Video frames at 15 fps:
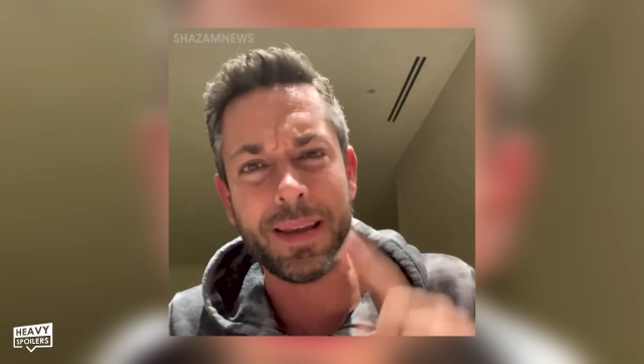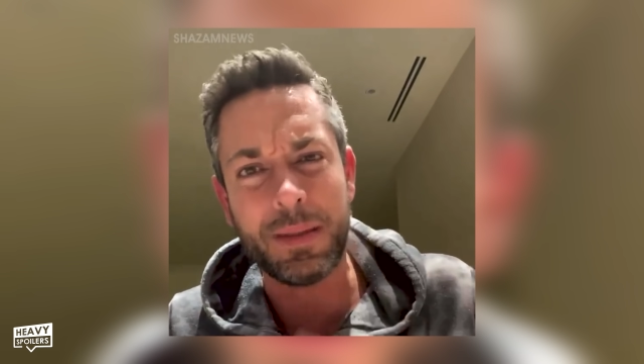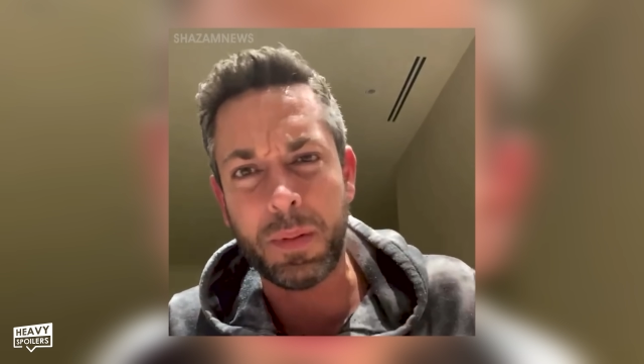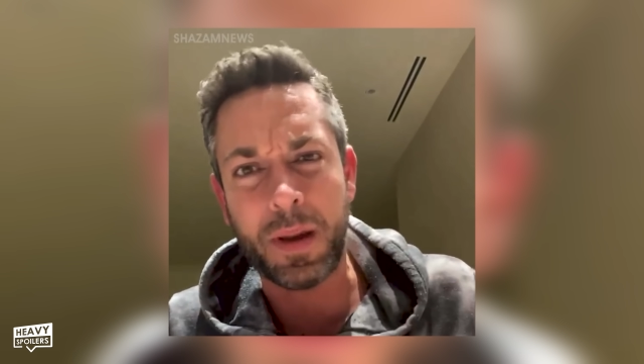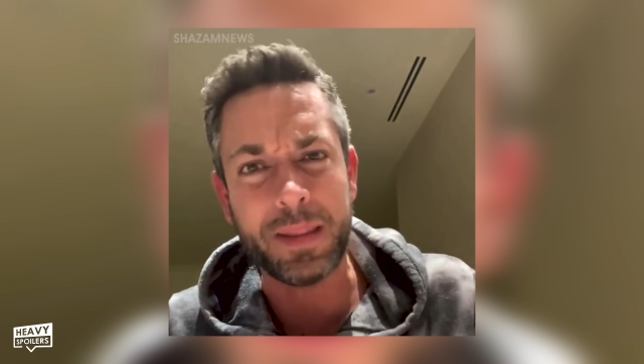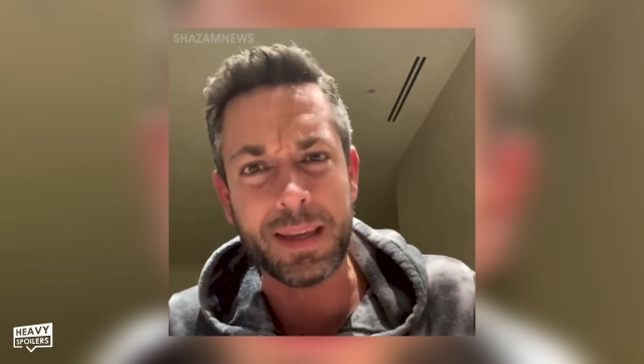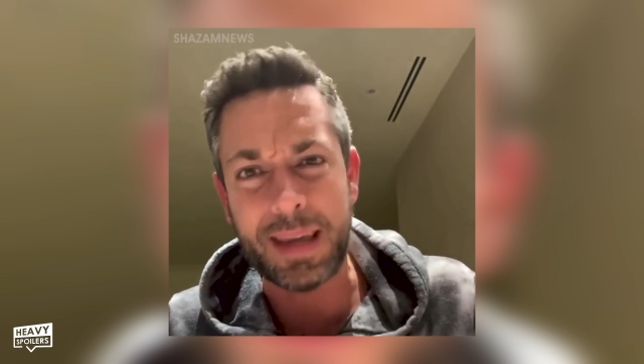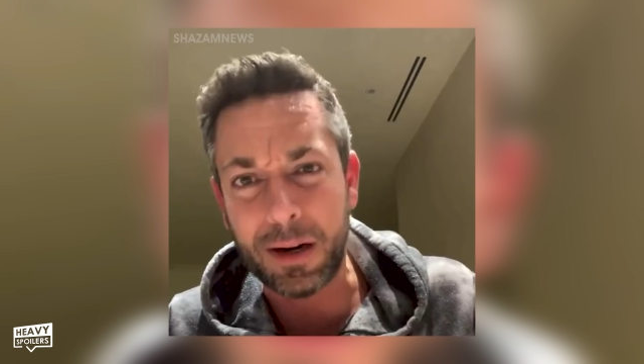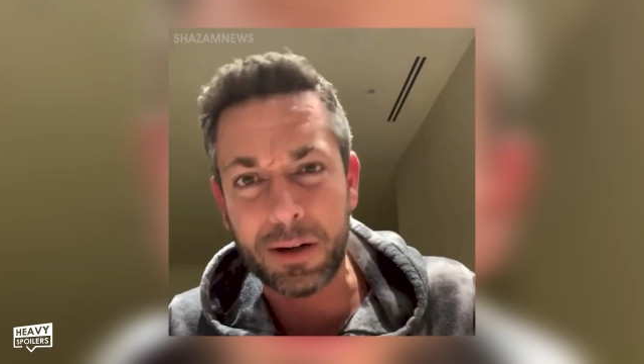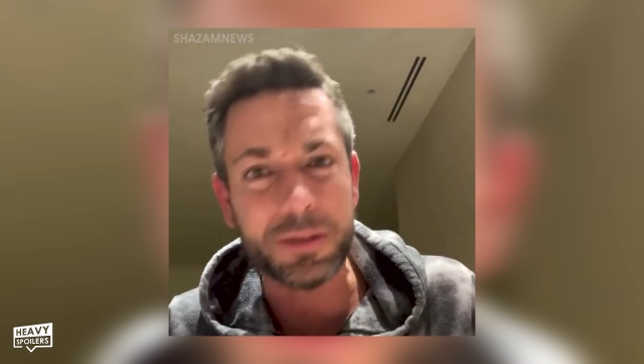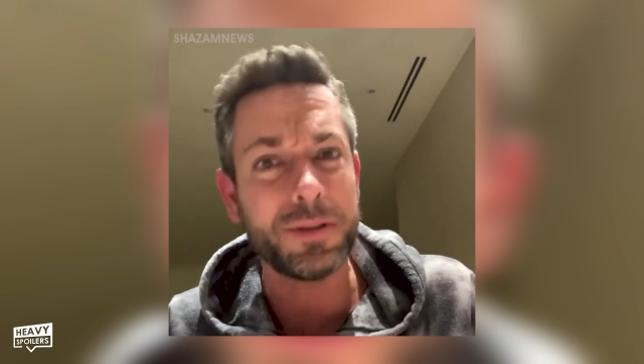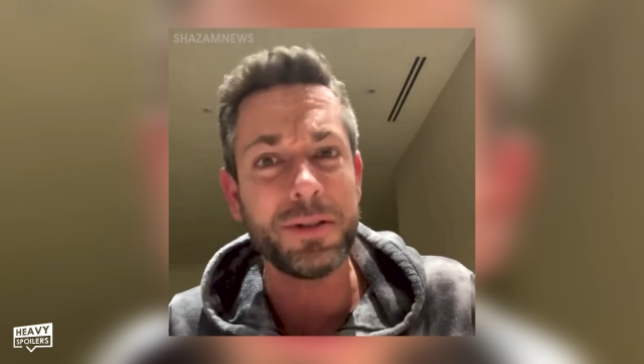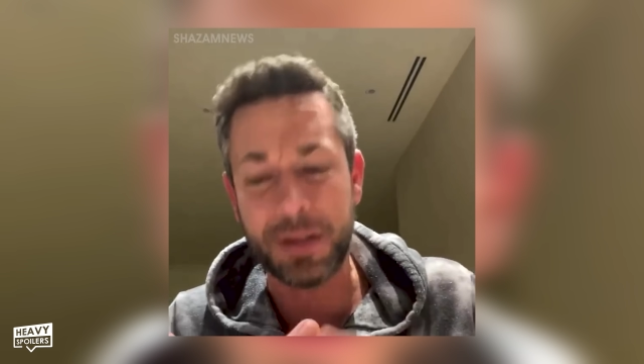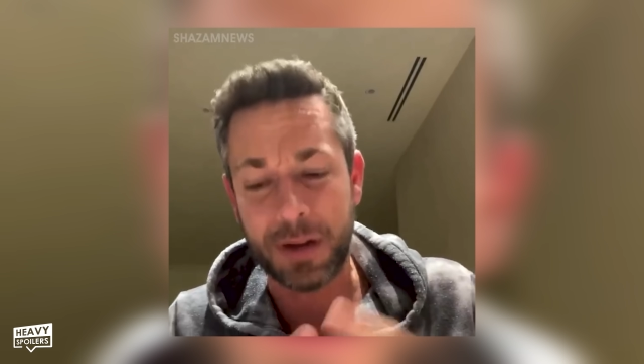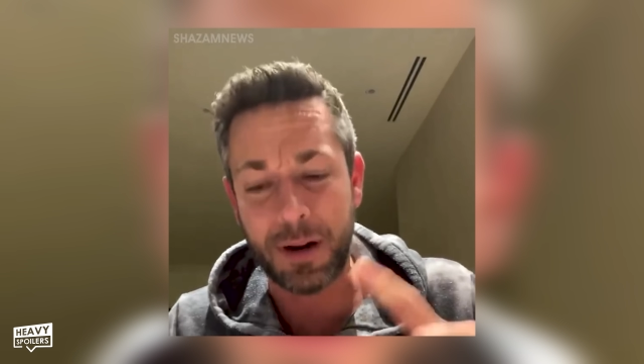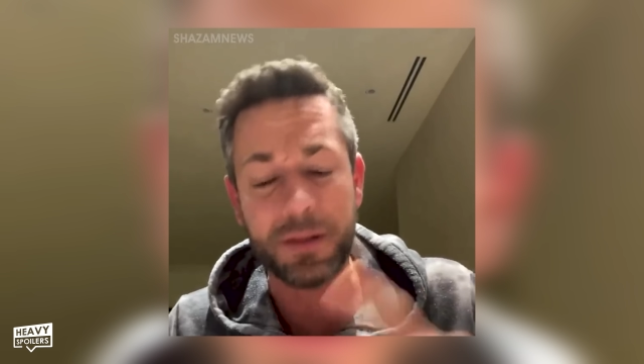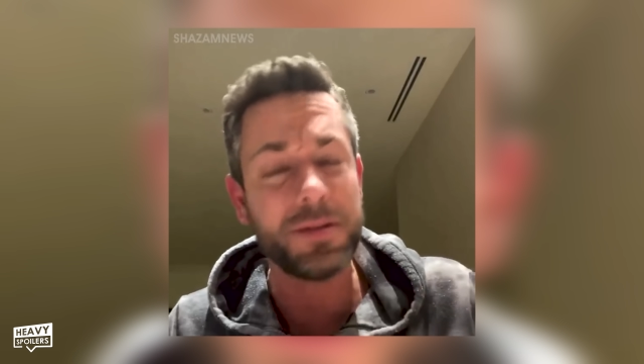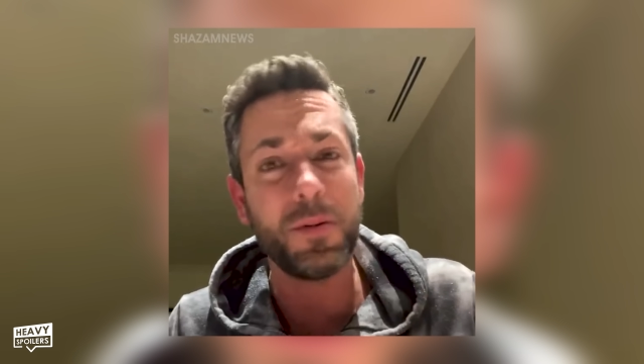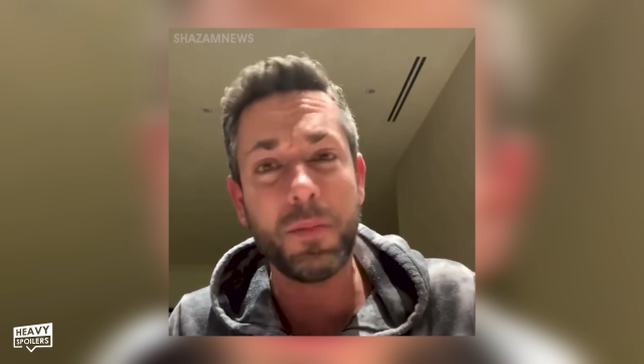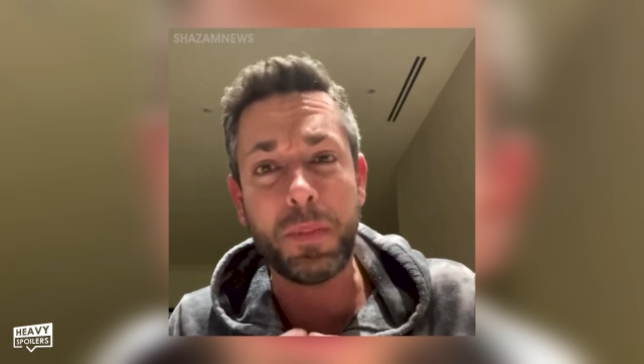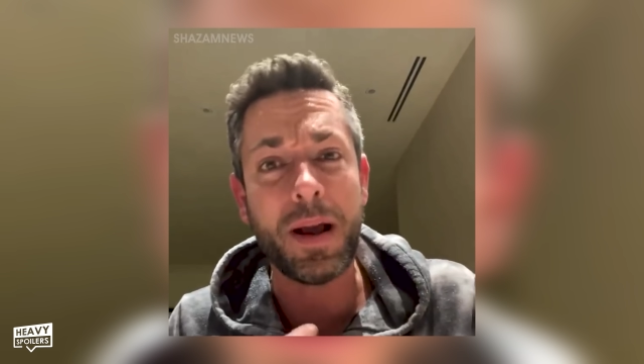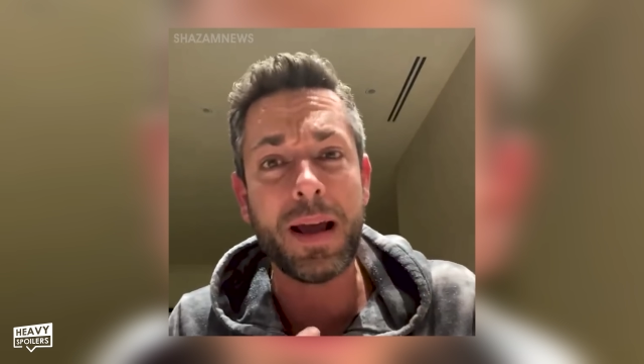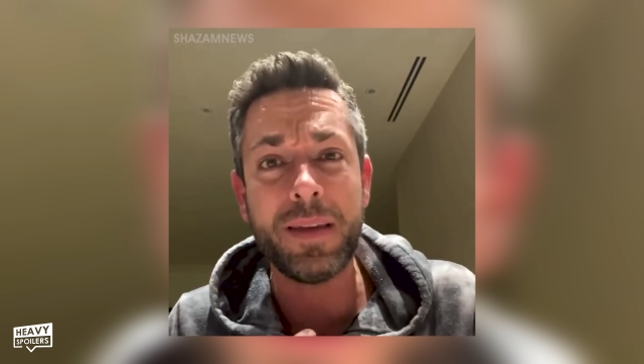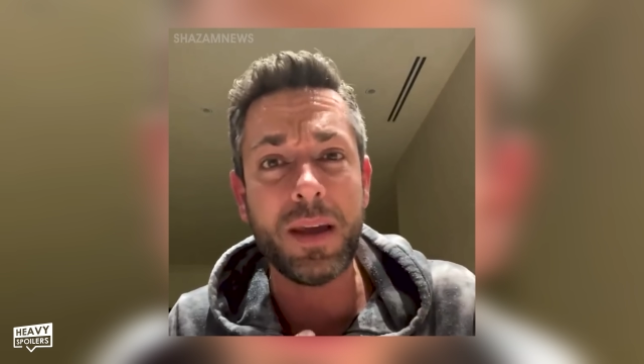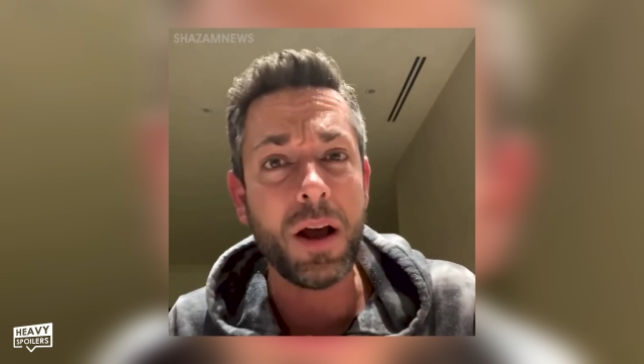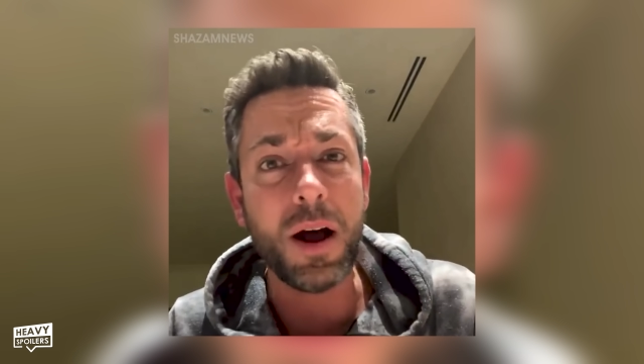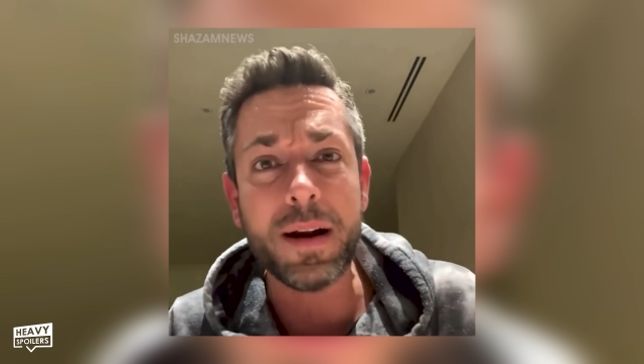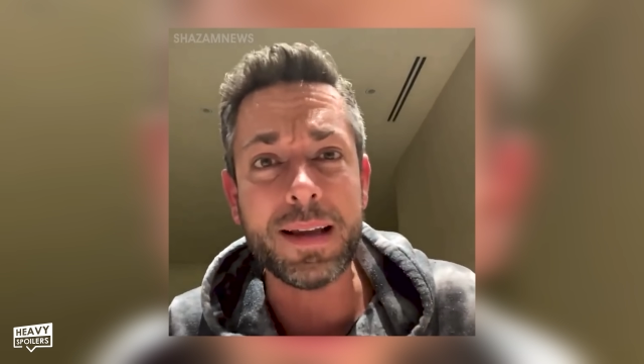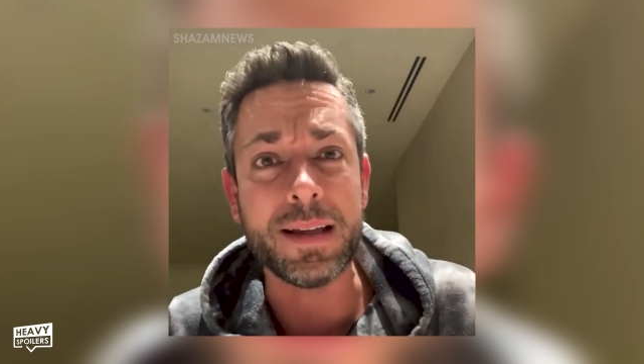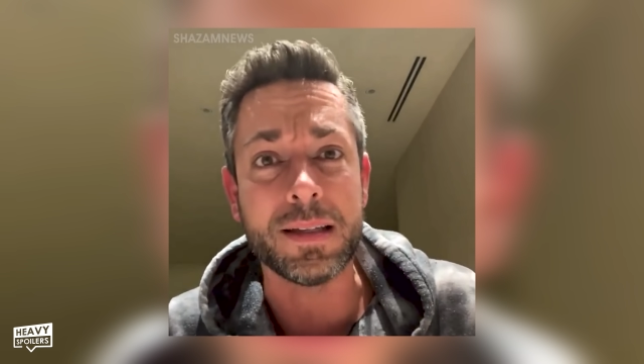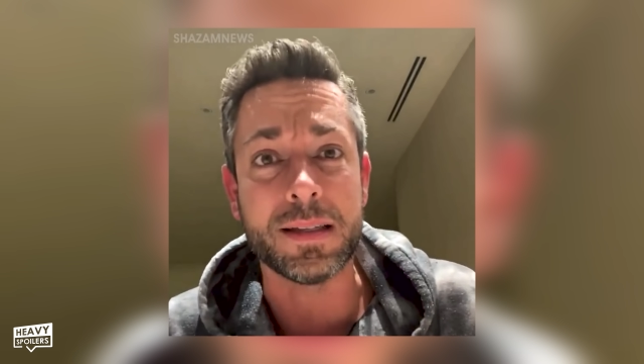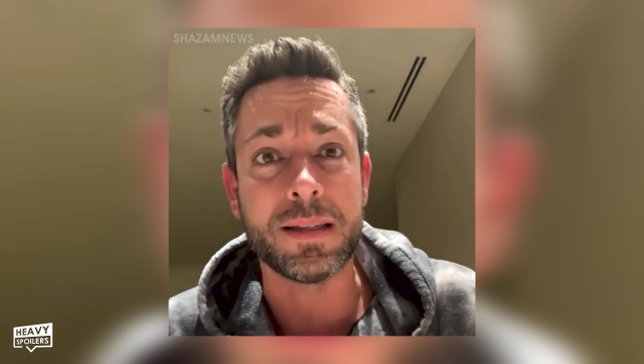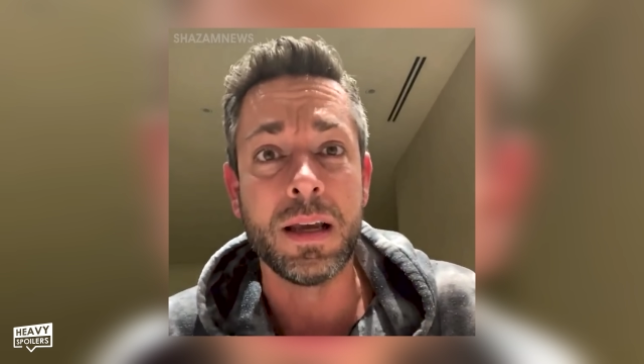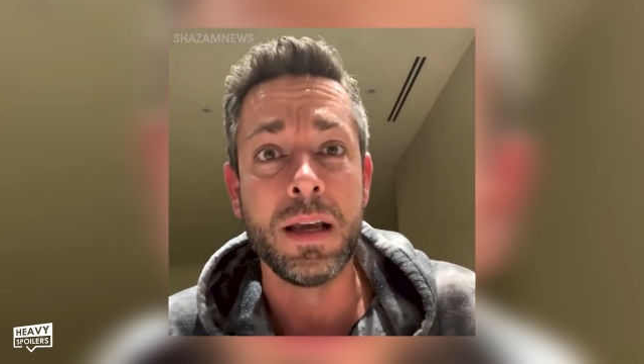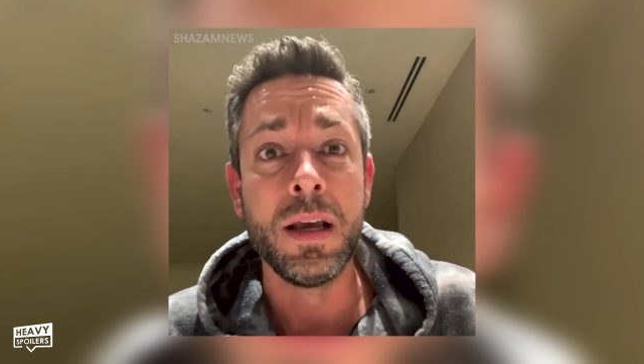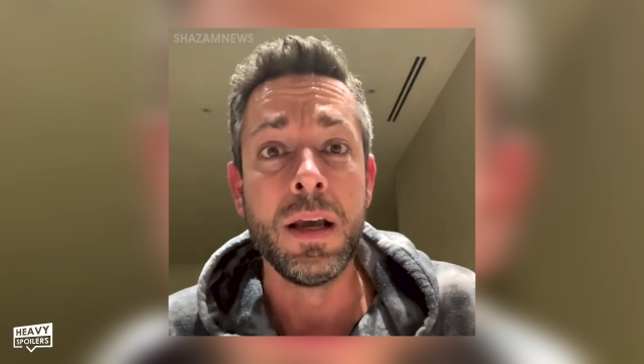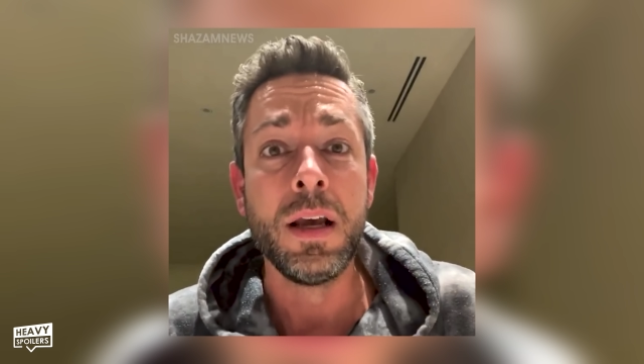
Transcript: by the characters and also by the audience.